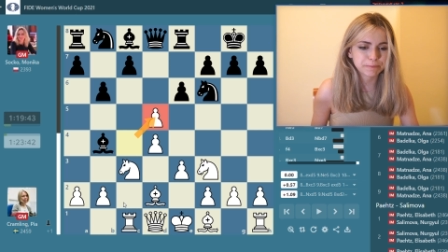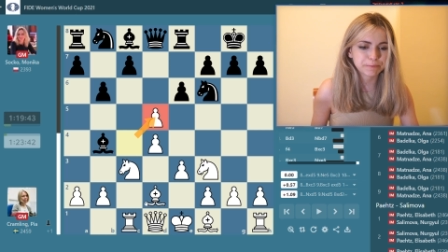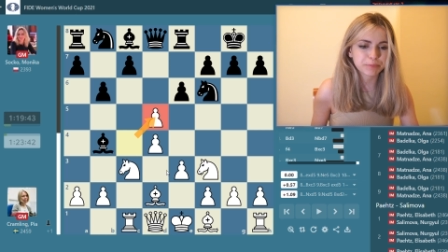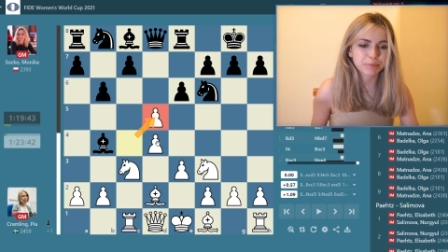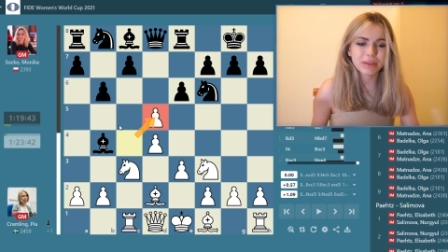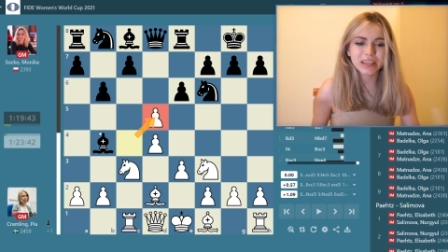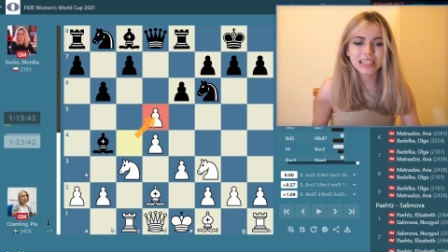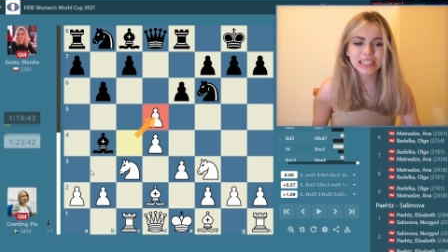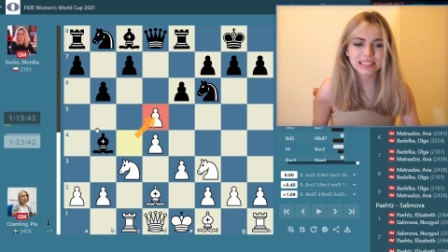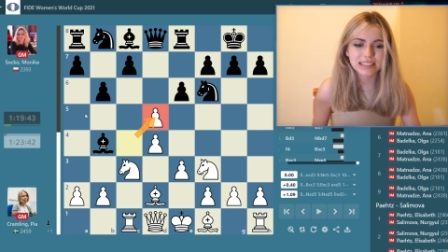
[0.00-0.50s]

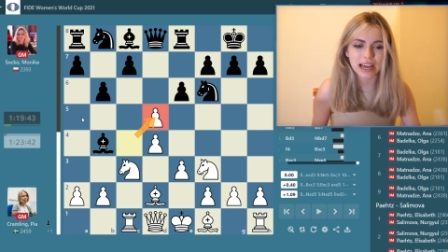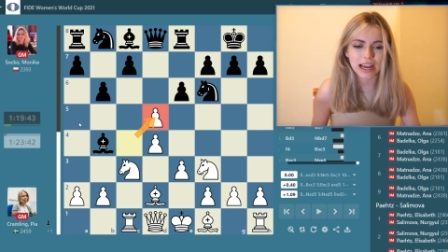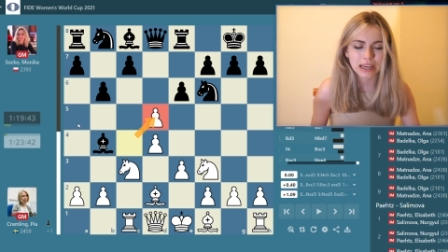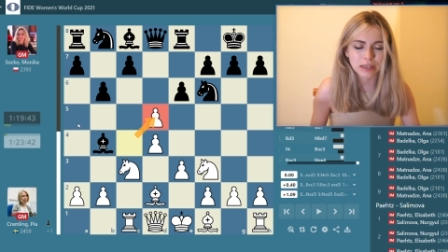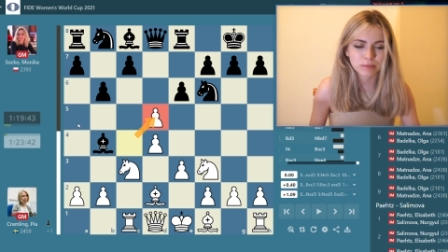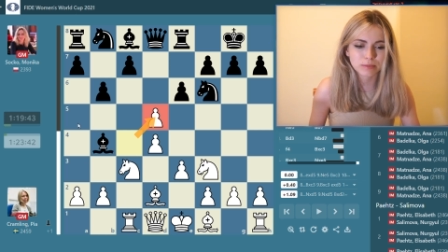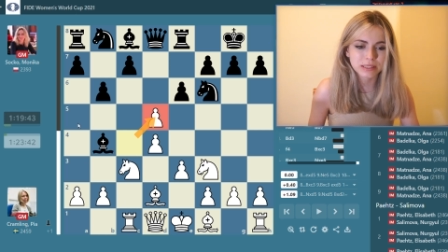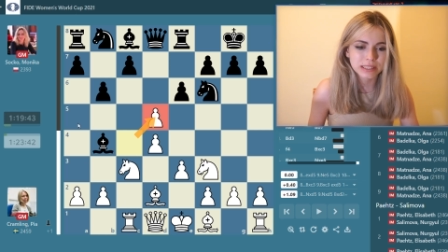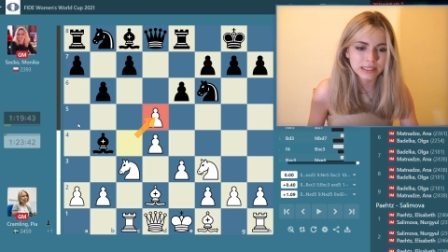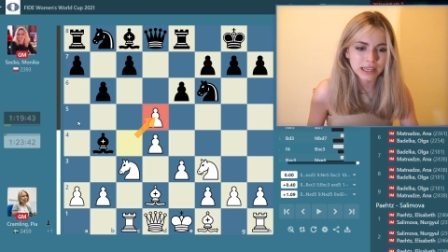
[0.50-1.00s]
many
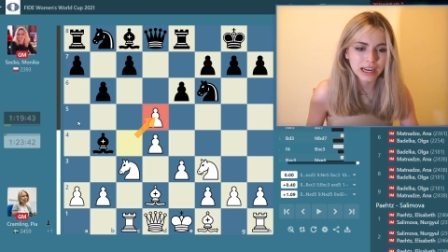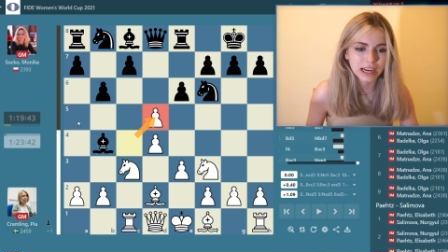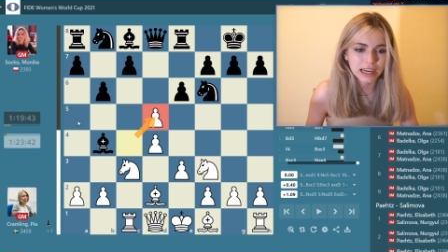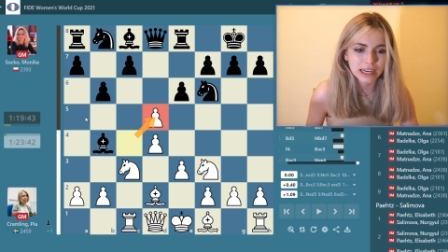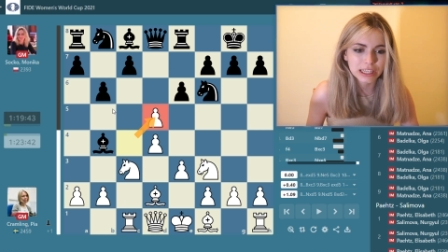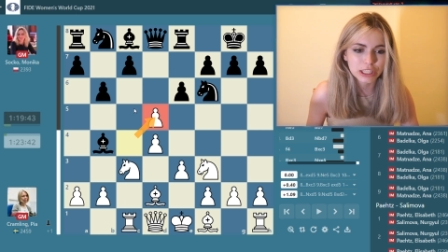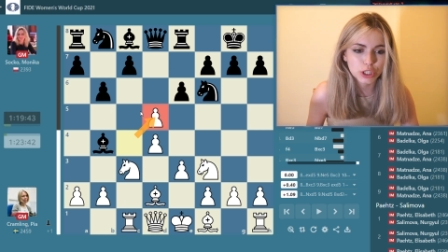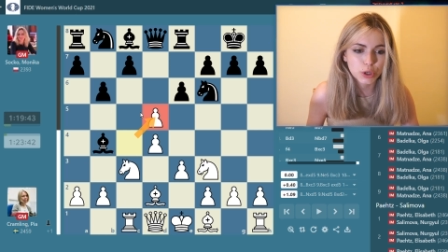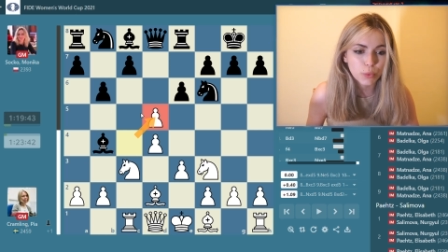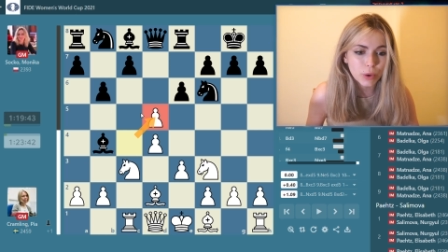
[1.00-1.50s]
times
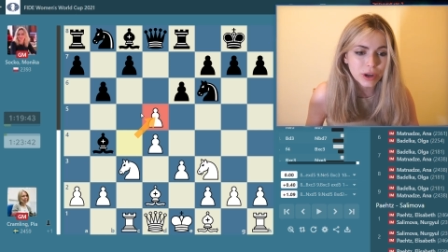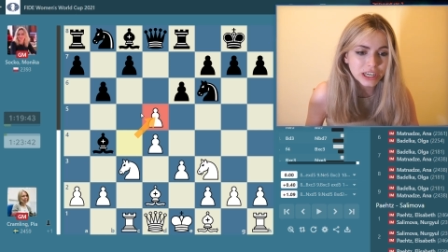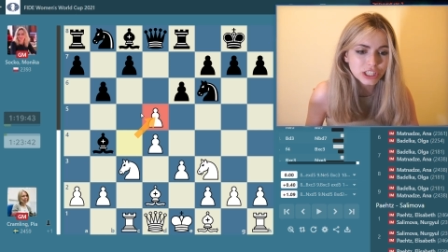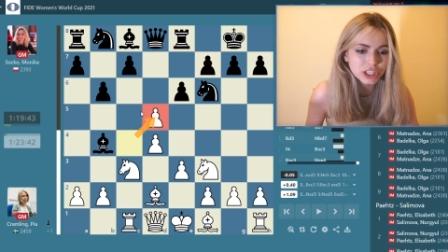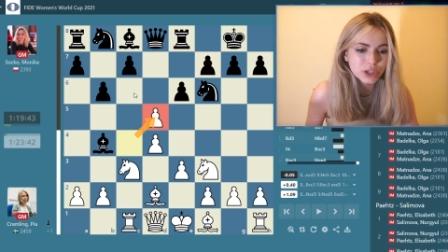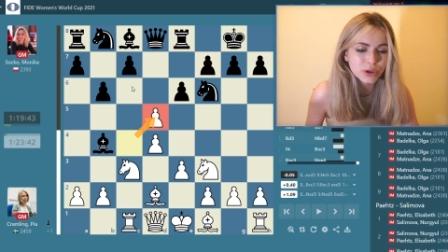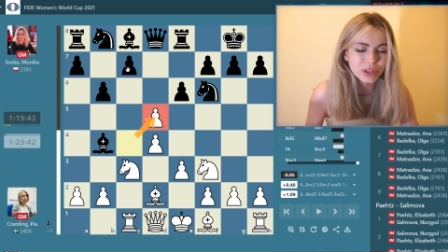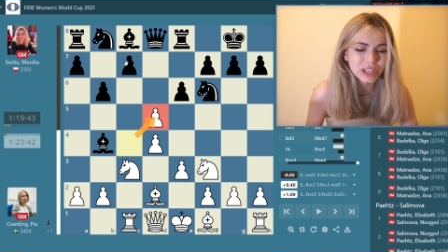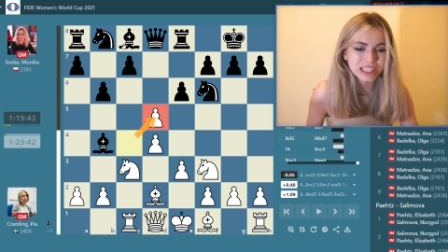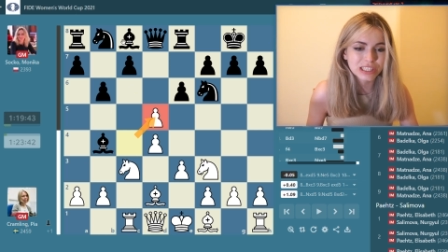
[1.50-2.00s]
you want to
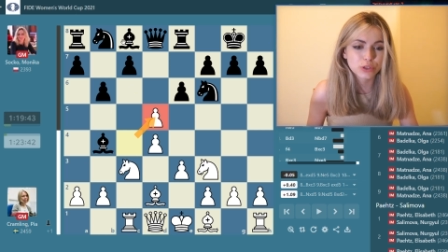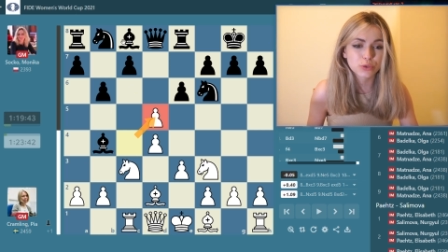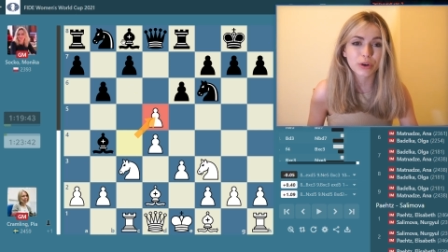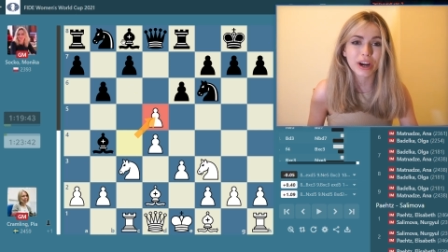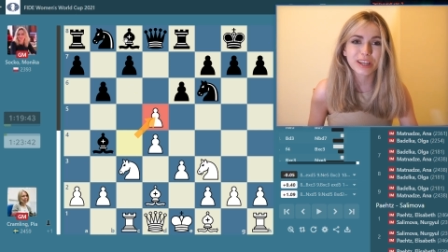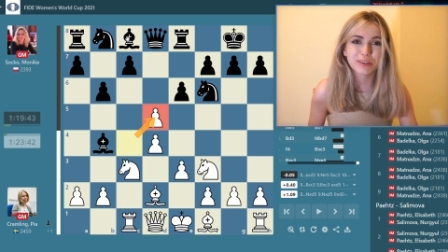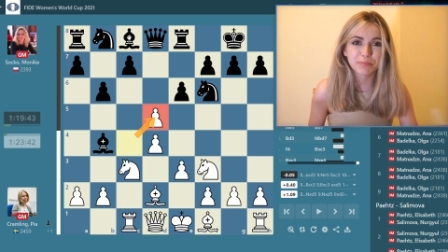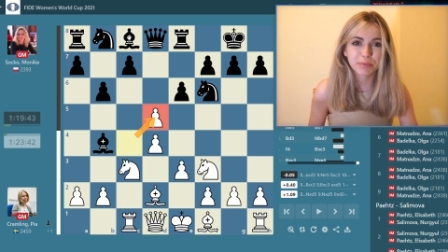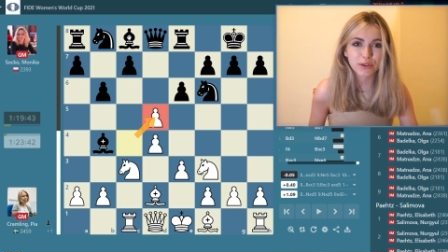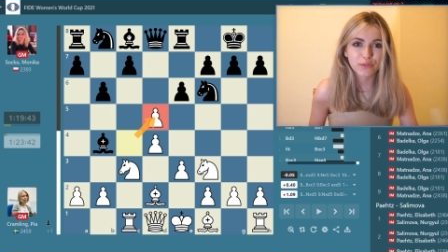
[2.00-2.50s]
do this
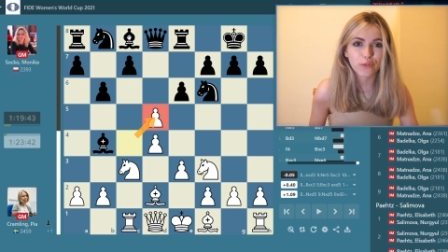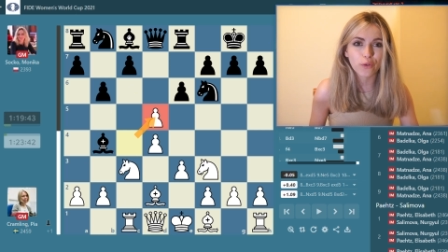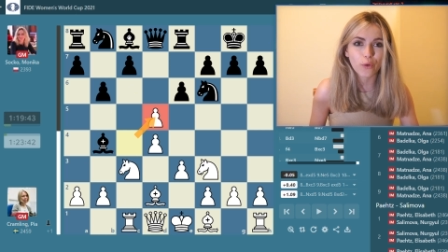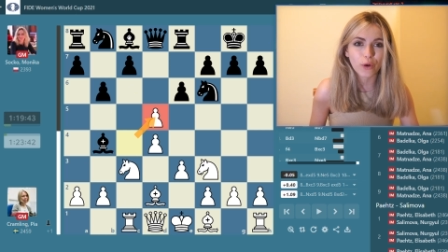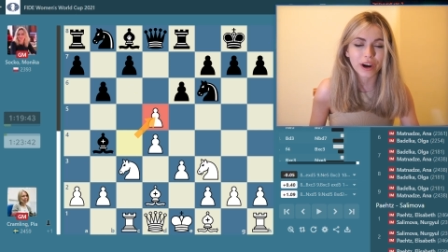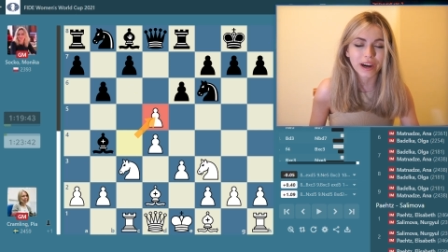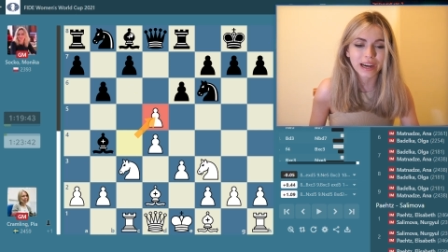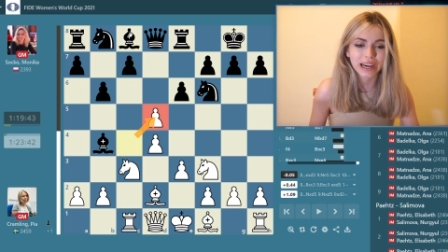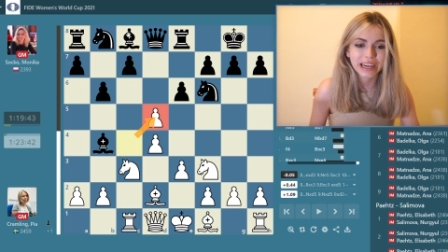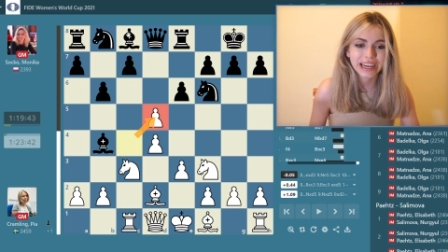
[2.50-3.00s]
right
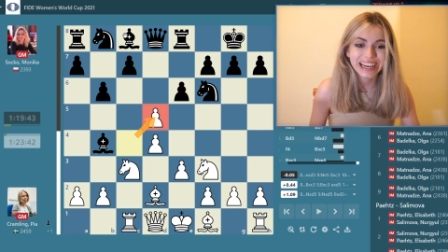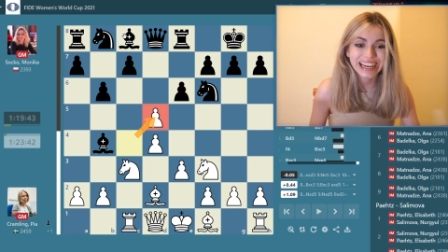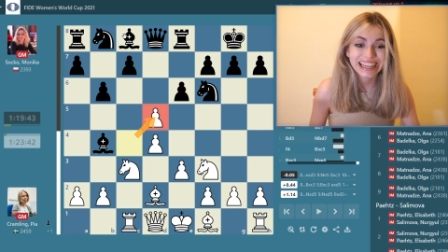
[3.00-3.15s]
before